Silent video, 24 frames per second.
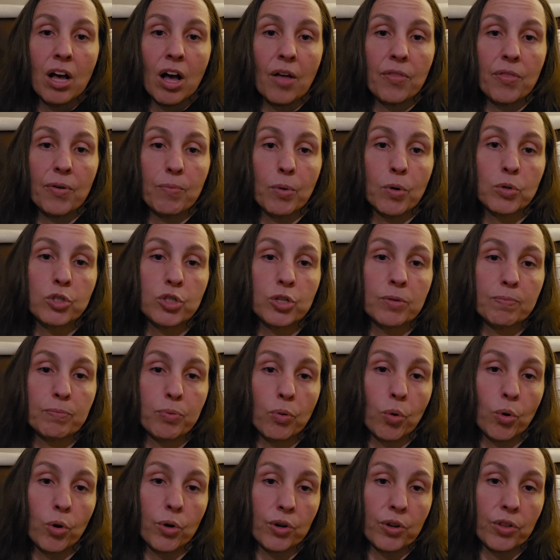the most
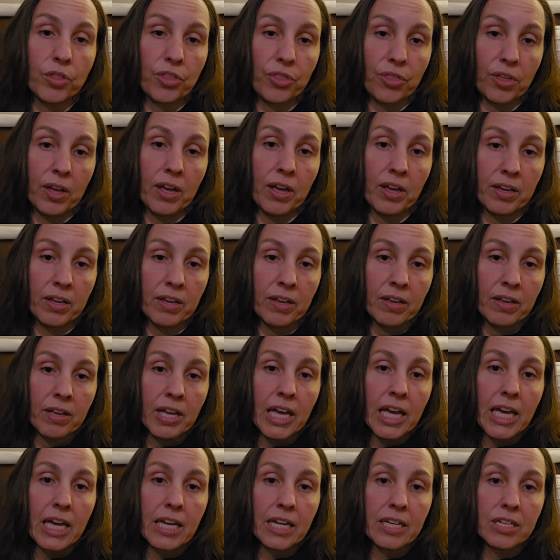important thing
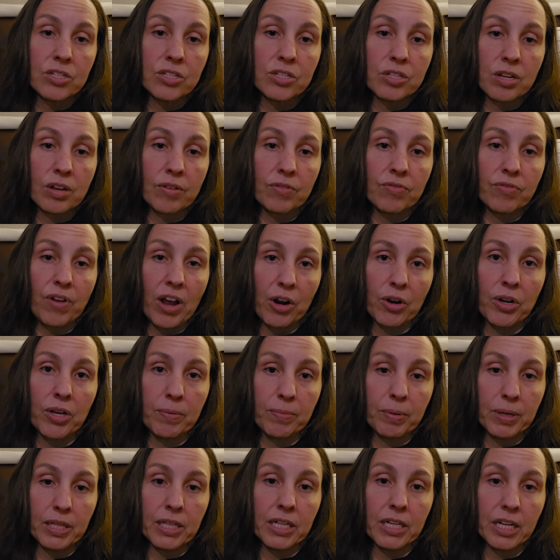is
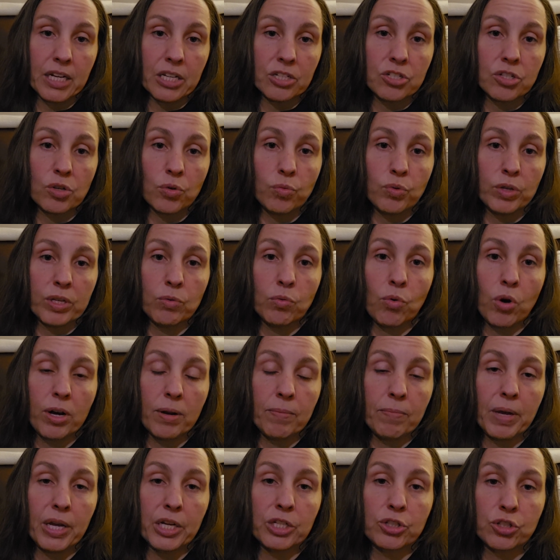variability. So we want to
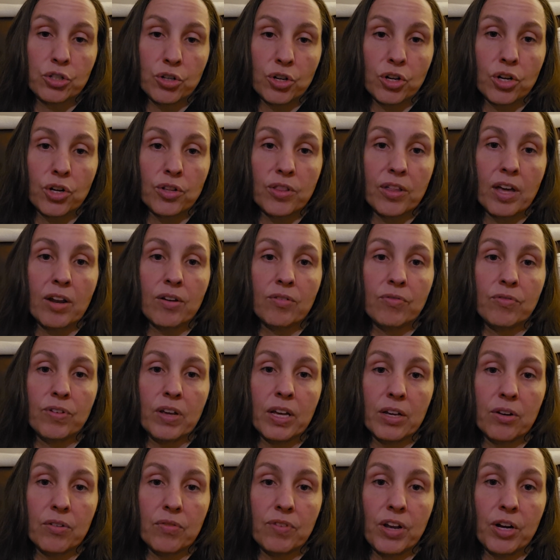make sure that
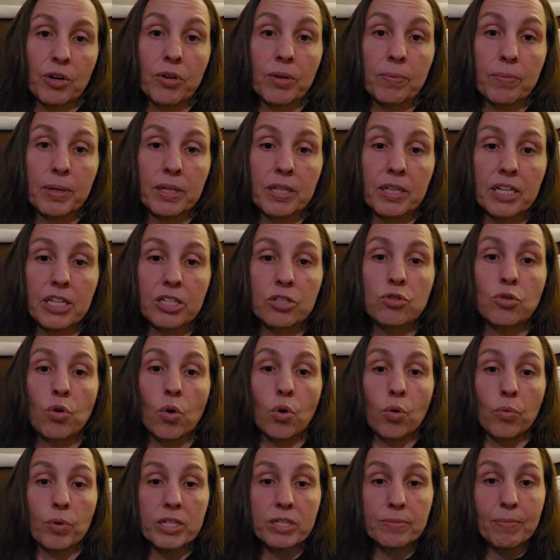variability is
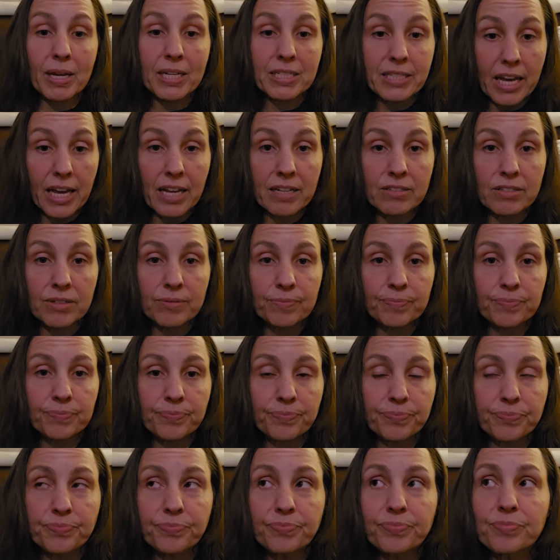always maintained
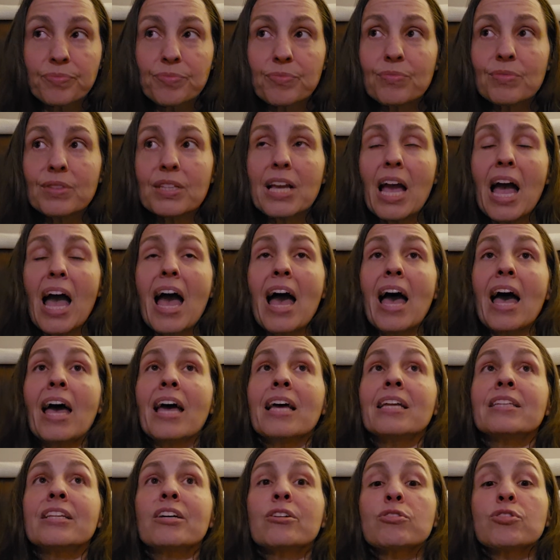
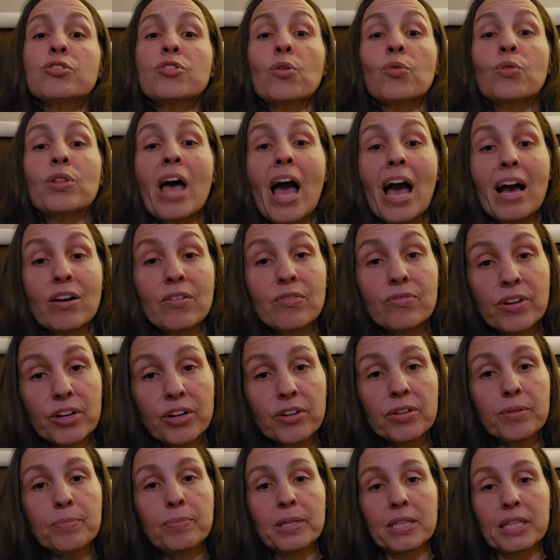and there's no lack of
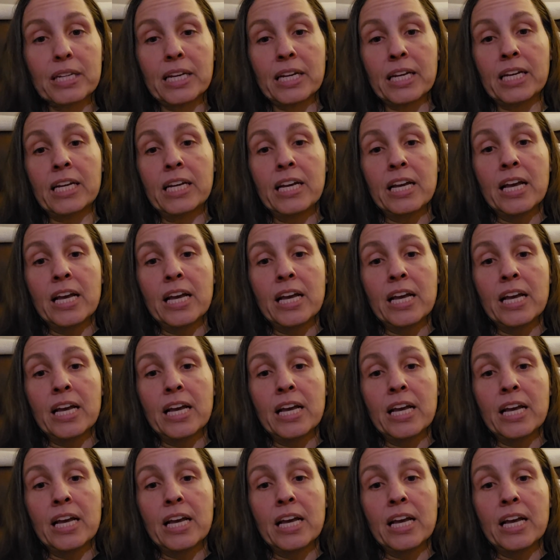variability,